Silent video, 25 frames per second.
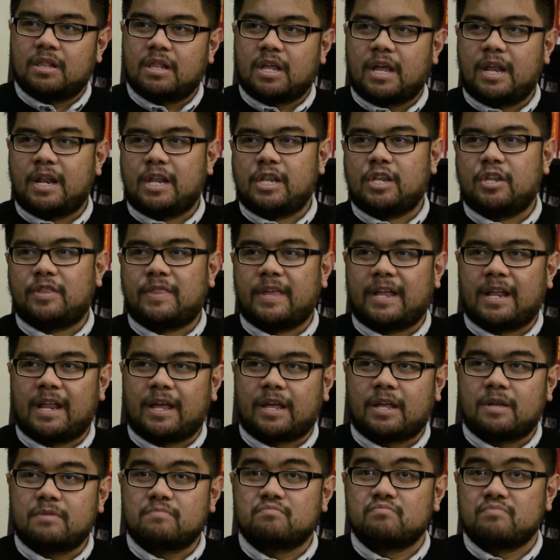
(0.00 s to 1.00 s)
And you think
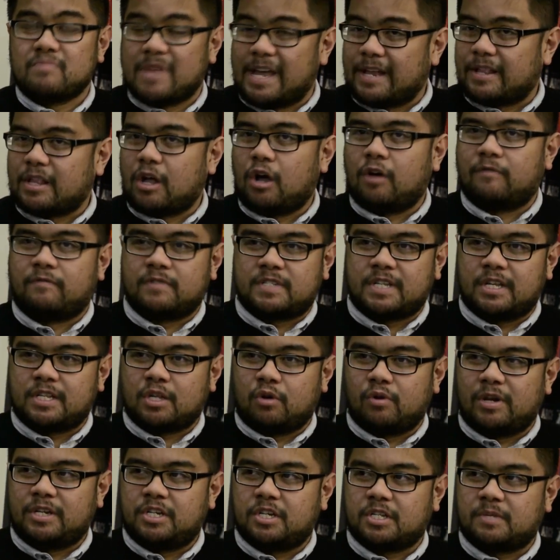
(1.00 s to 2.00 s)
like it obviously
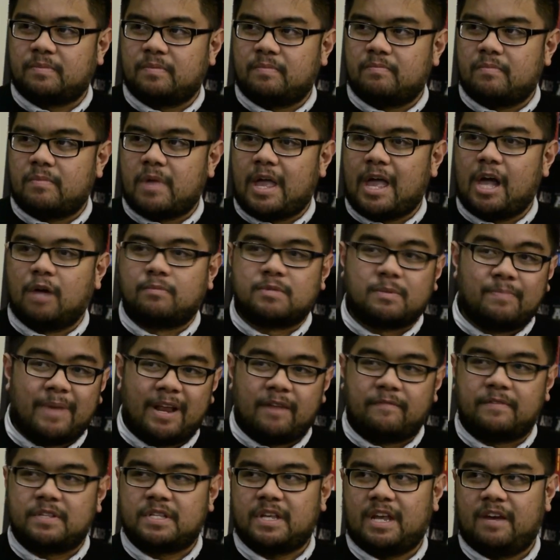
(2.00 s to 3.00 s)
only just
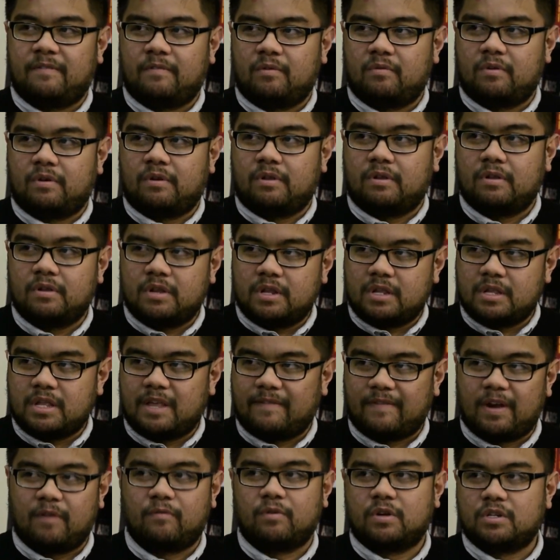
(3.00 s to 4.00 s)
benefits everyone
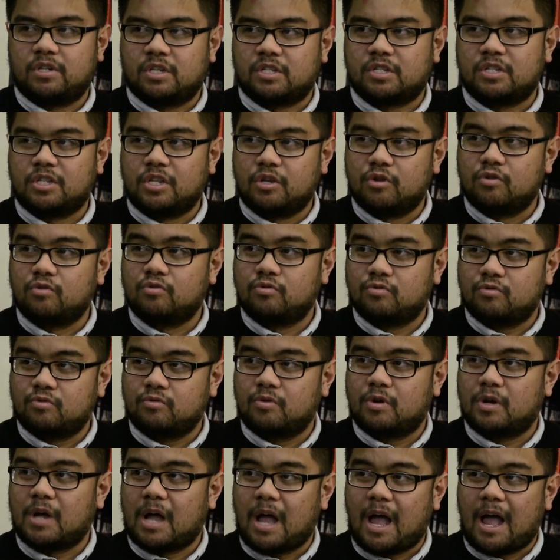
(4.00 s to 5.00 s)
if everyone just knew
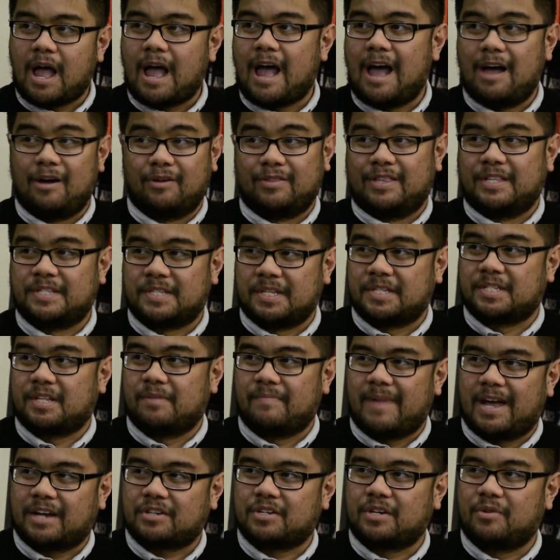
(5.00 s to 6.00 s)
how the system
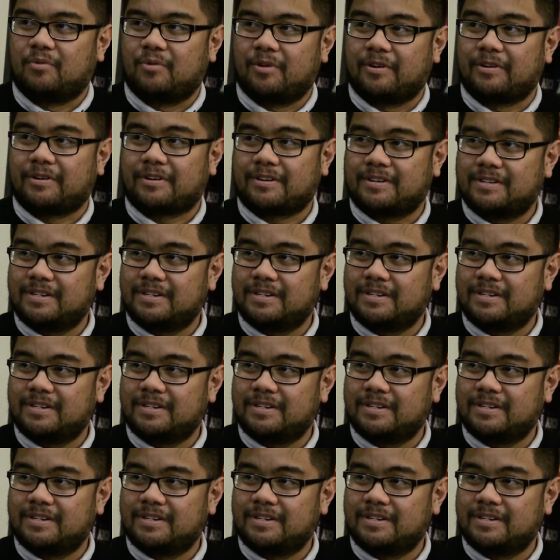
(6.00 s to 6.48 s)
actually worked.